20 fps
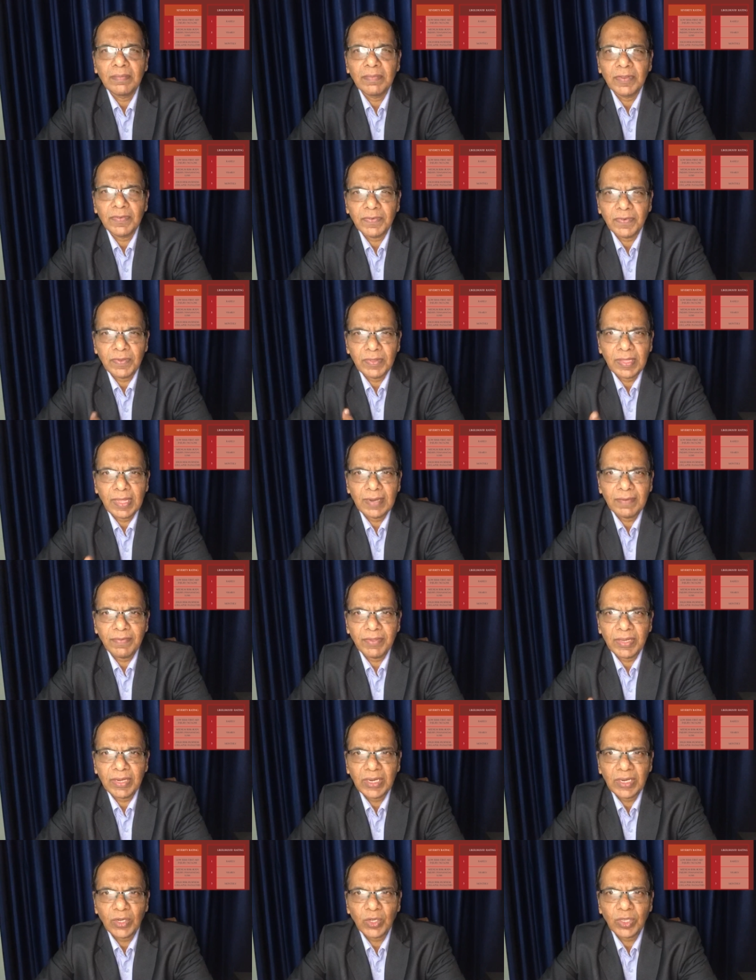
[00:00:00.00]
Before that,
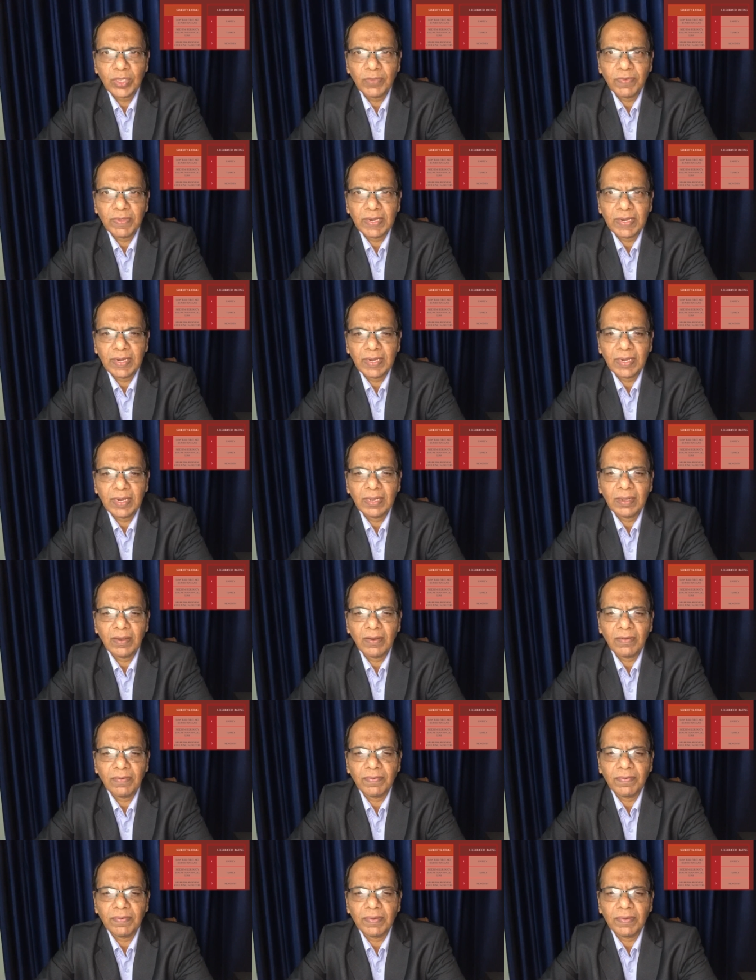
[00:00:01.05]
we need to give a rating of